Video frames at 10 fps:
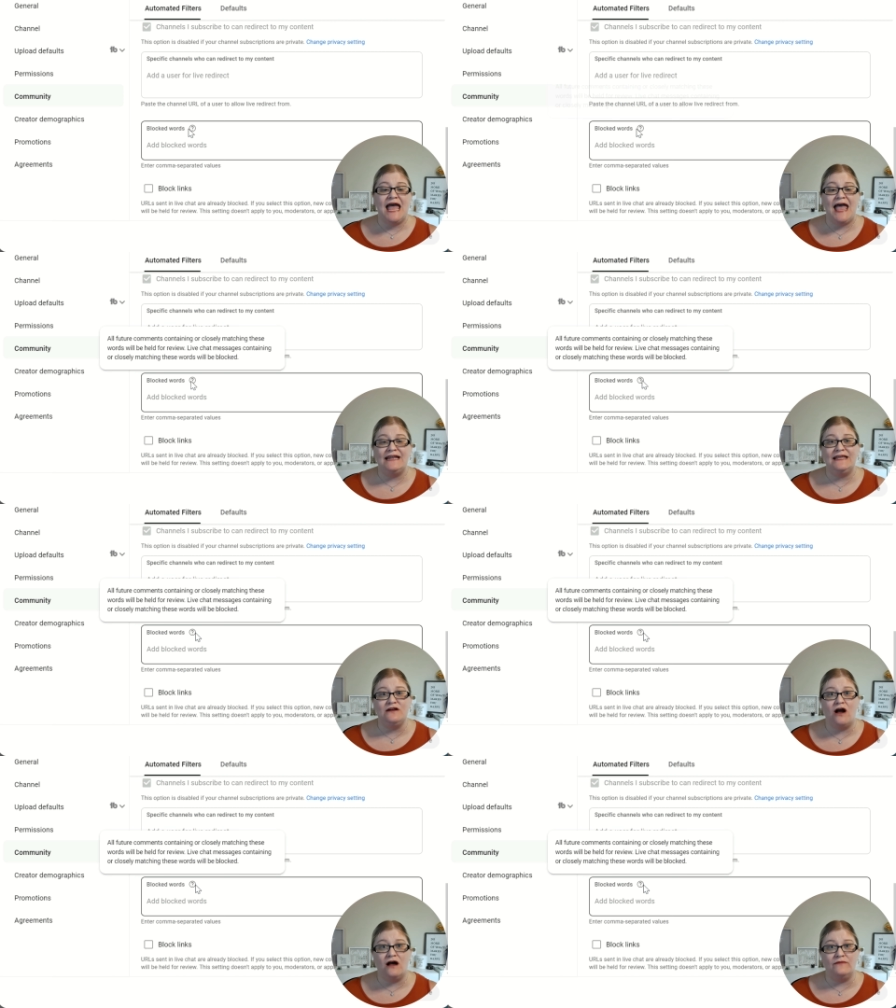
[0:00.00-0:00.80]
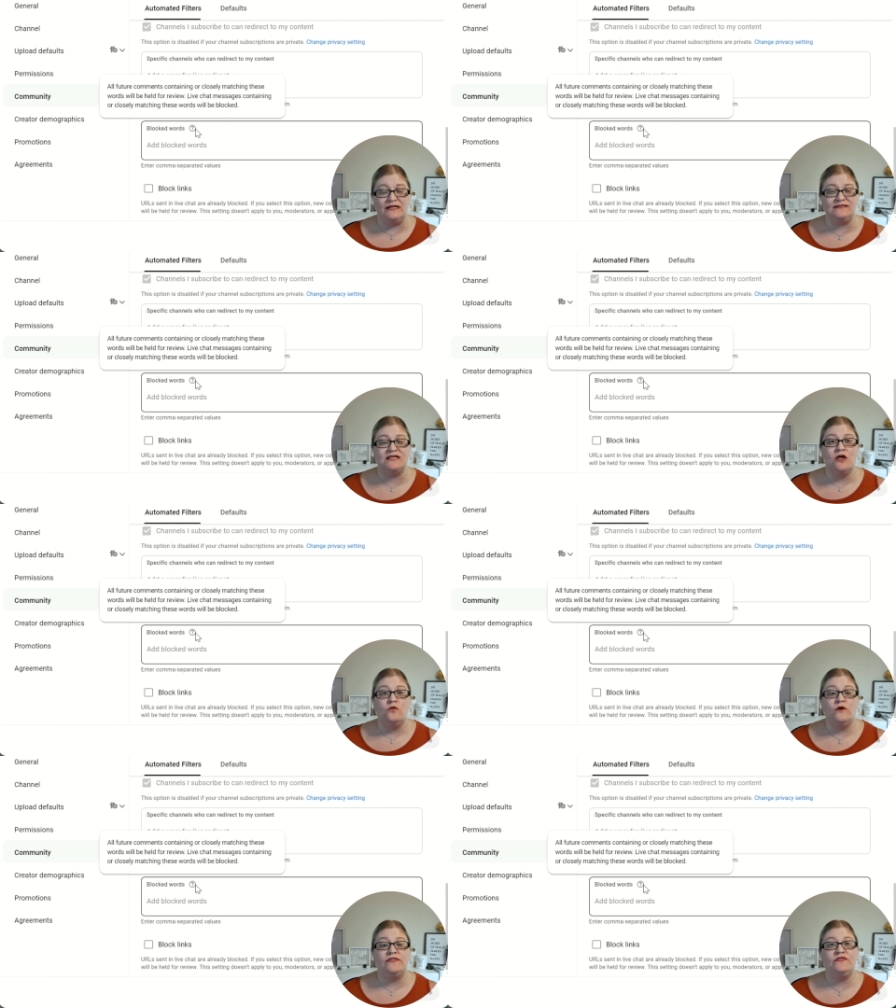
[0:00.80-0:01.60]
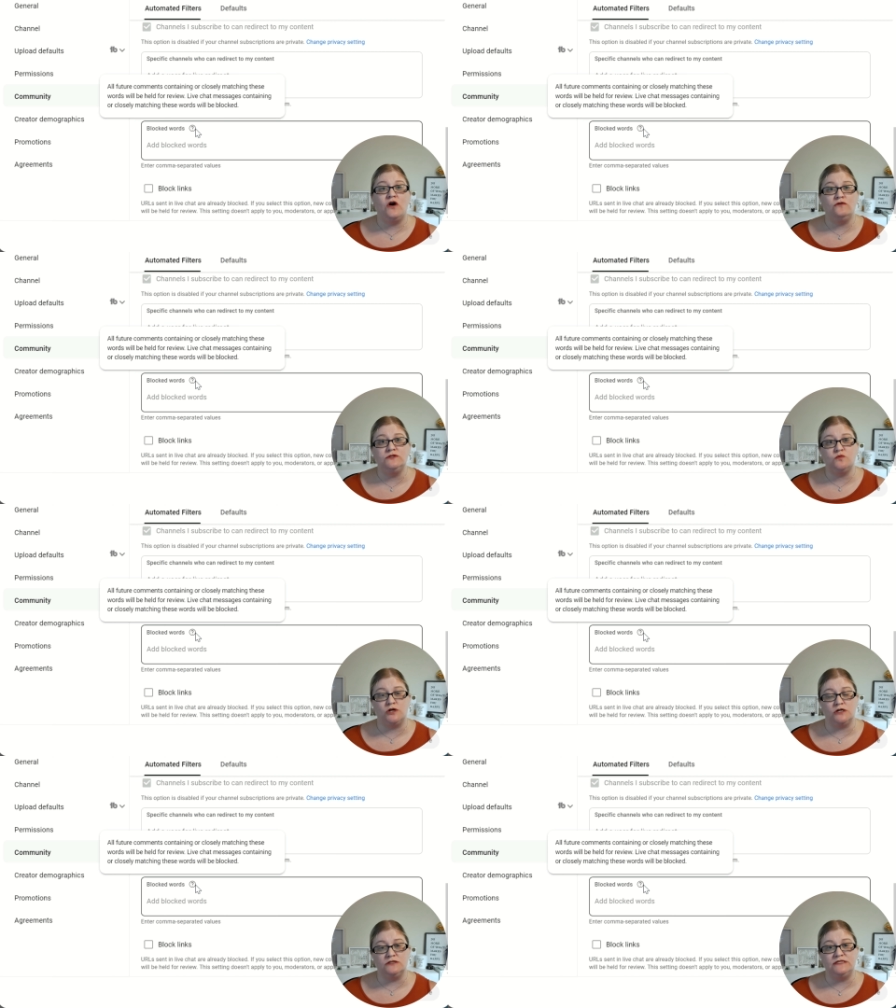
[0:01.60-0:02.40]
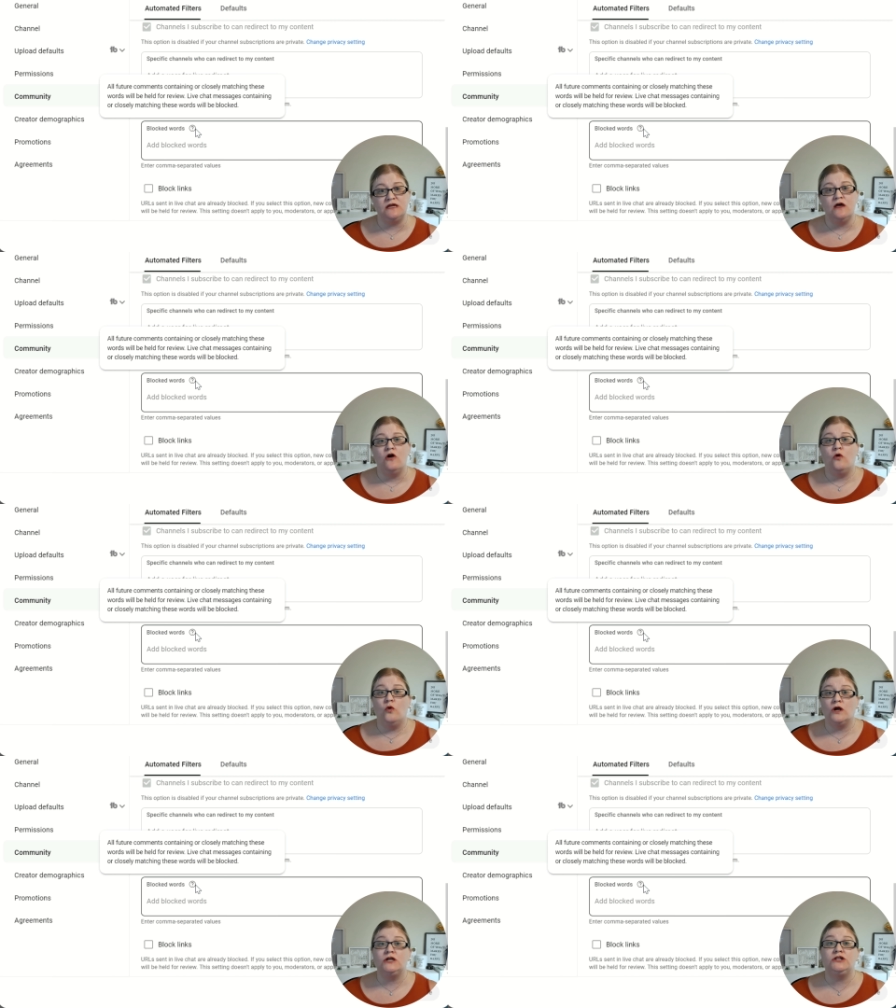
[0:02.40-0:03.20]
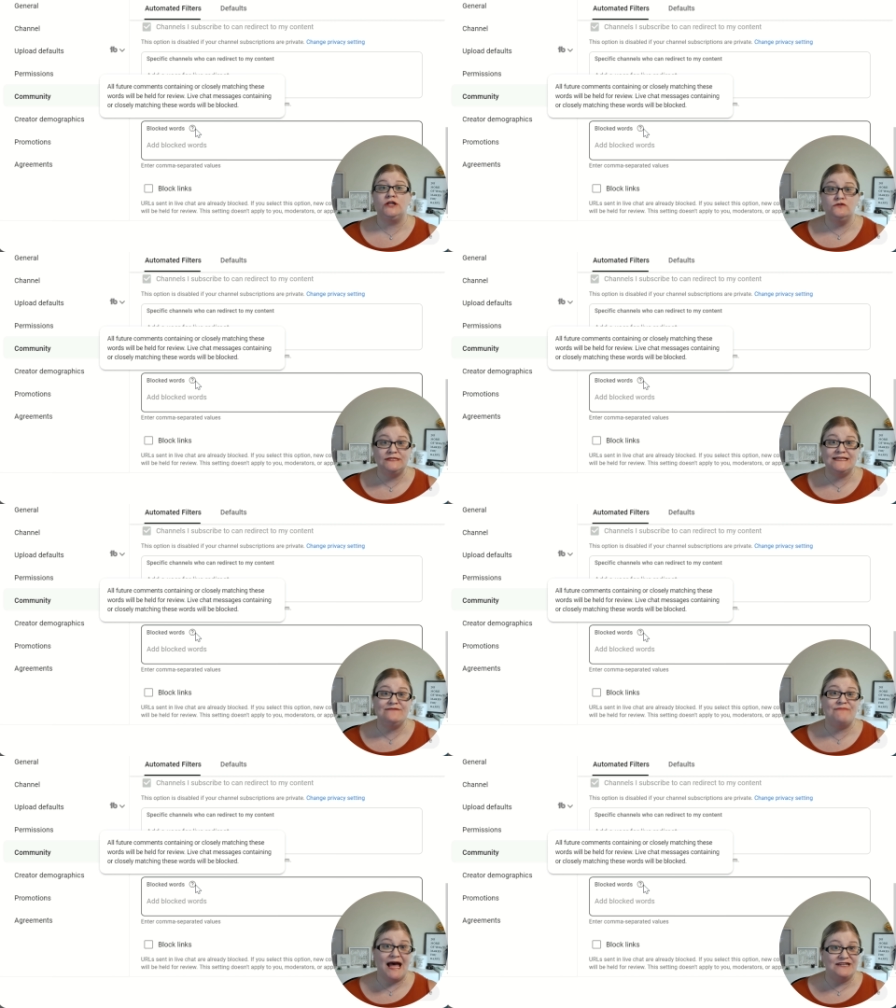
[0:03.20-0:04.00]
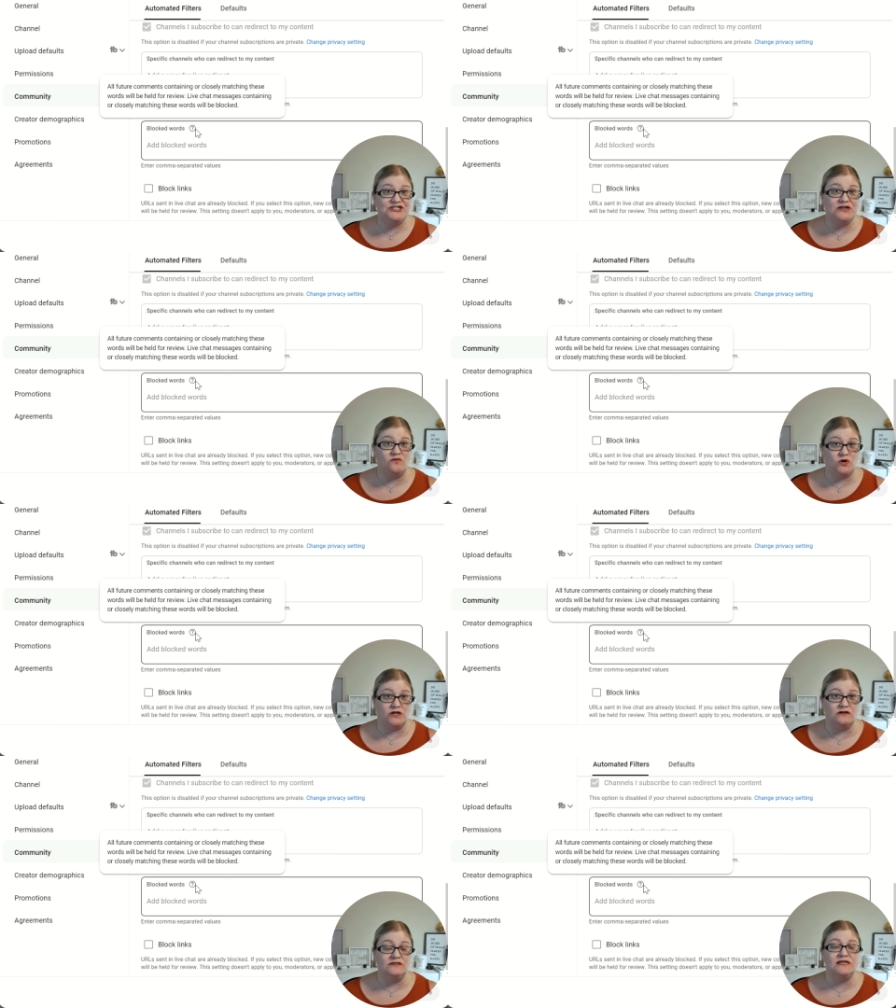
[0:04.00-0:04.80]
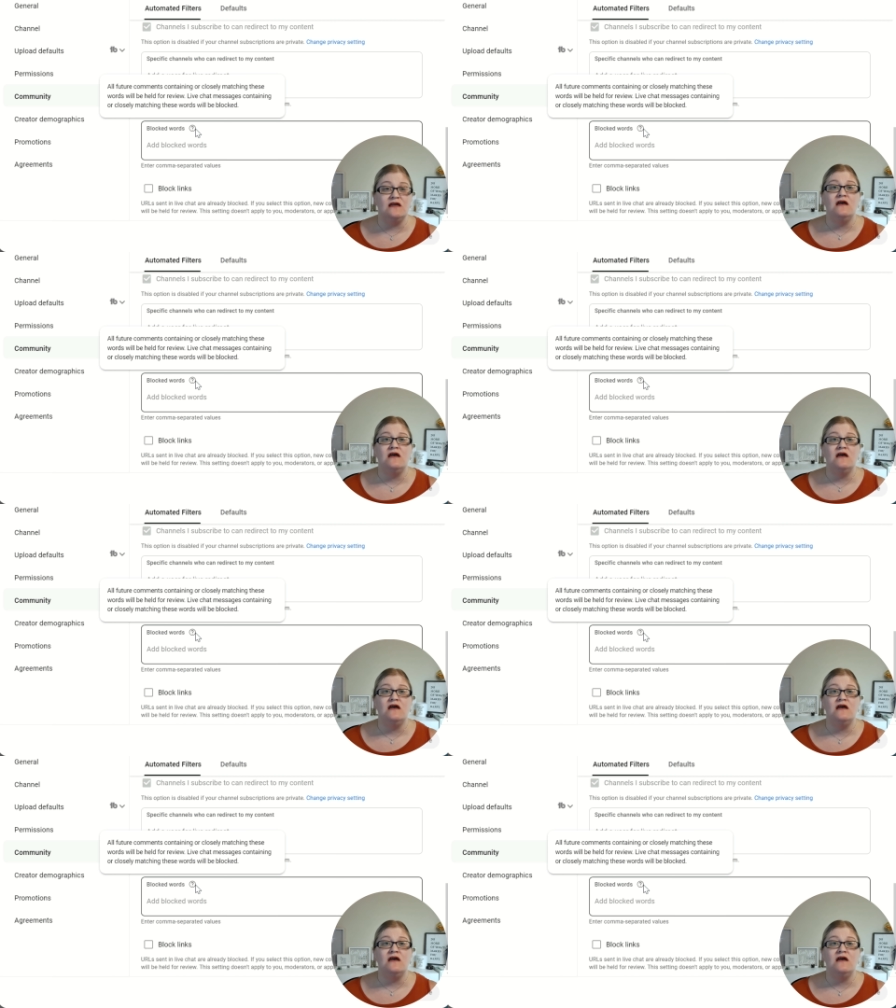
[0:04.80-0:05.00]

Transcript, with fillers: any comments with those words or closely matching words